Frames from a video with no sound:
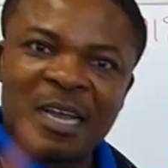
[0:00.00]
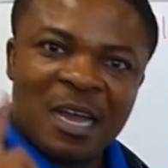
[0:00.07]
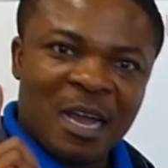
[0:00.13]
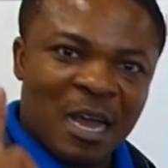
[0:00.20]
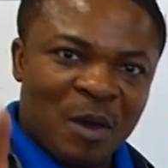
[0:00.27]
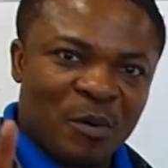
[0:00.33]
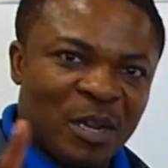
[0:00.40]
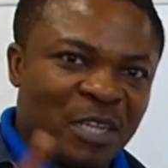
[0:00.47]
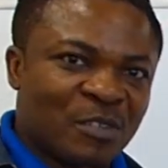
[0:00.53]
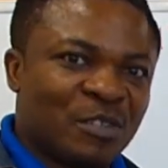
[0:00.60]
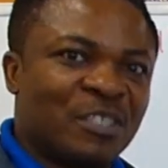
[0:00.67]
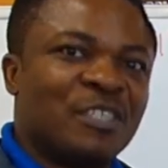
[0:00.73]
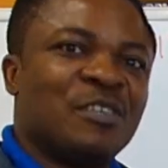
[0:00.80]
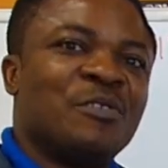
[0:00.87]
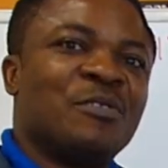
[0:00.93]
I would like to
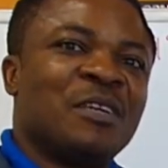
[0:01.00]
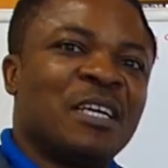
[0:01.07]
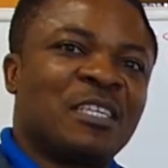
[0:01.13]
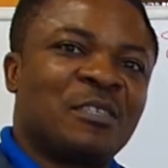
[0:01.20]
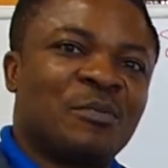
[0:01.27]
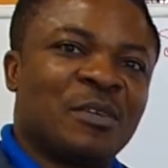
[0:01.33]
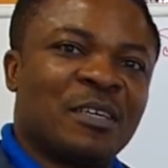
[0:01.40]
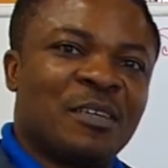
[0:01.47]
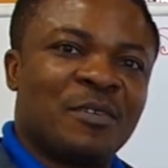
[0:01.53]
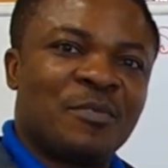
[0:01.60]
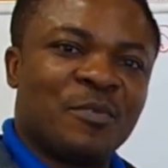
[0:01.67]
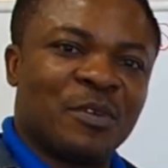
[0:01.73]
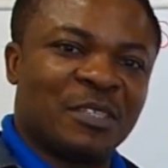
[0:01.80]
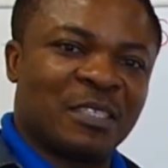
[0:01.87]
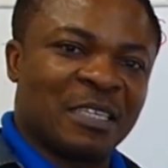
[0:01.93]
see you next week.
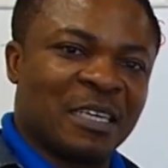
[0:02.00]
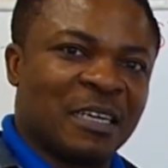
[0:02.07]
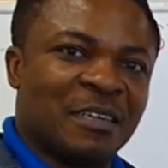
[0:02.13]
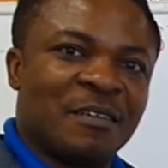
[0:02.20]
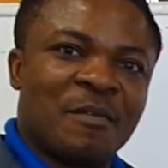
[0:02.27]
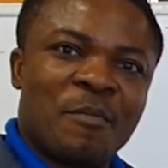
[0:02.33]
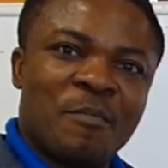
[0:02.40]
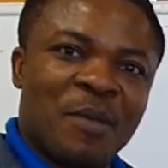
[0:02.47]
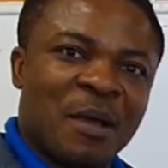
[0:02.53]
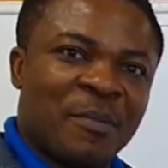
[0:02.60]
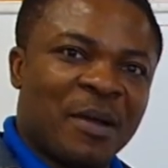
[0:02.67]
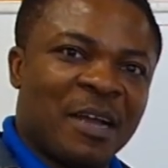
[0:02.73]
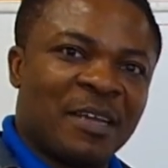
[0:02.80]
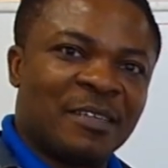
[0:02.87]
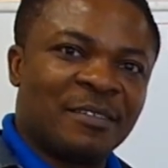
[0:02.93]
Once again,
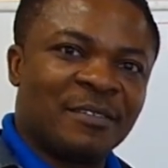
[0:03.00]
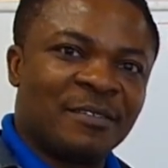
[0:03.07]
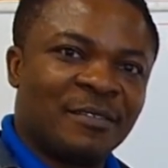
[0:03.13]
bye-bye.